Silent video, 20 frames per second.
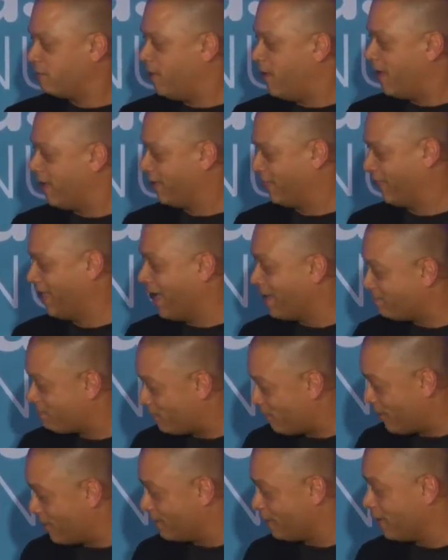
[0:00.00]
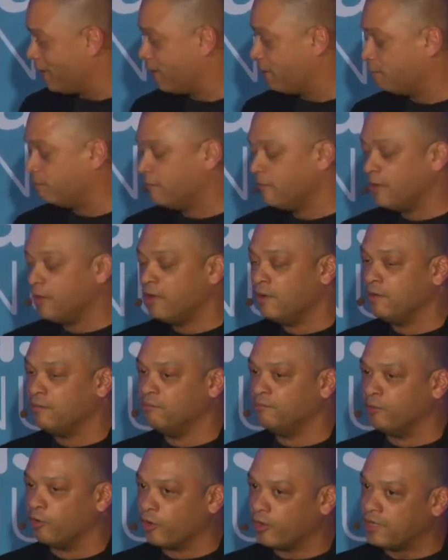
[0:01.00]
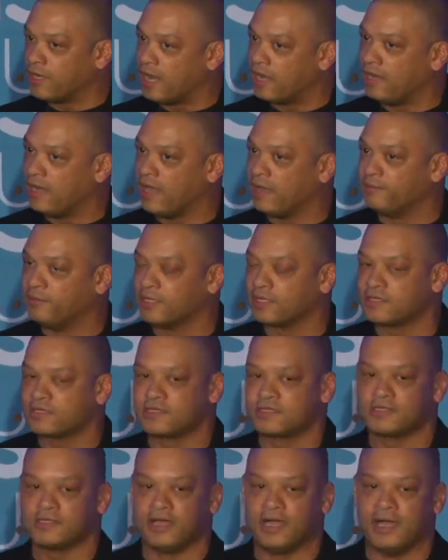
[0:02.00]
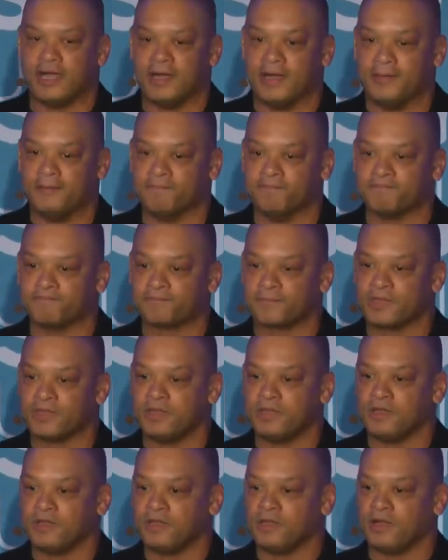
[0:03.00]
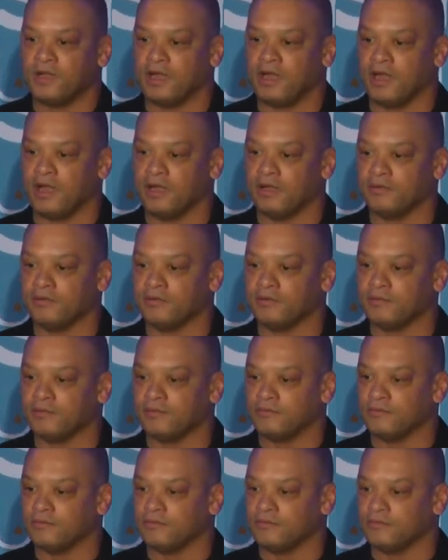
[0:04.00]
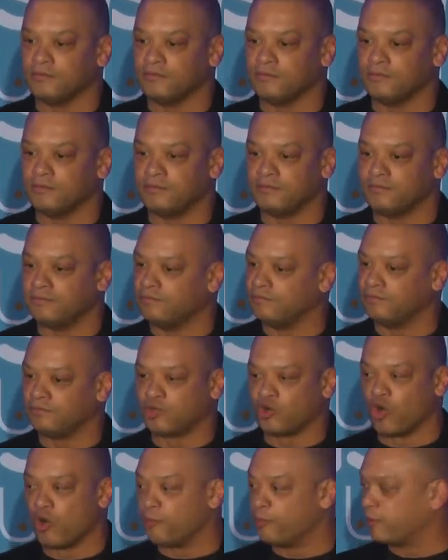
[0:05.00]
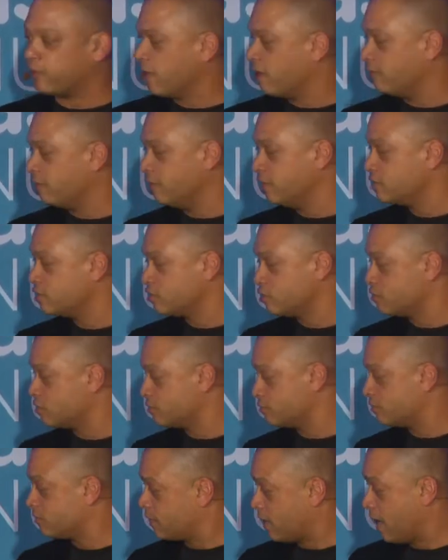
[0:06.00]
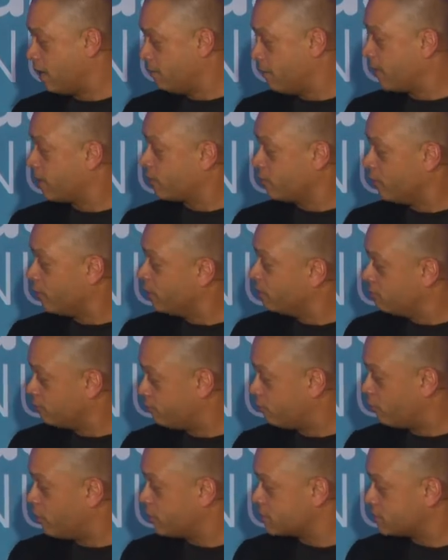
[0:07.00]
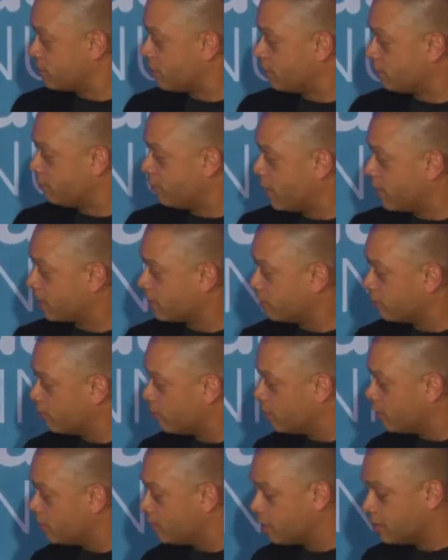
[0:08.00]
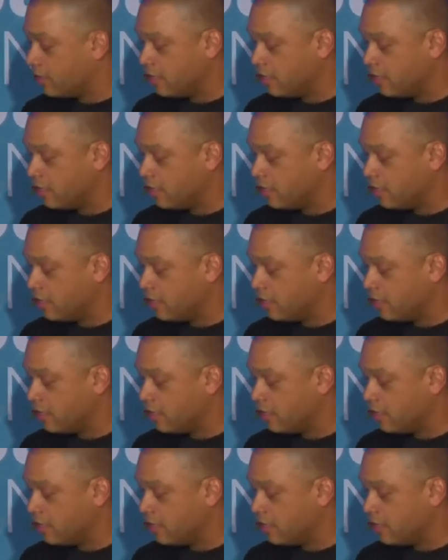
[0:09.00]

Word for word: about that part. Uh, board dynamics. Um, uh, corporate governance was kind of my career before I started Rocket Lawyer,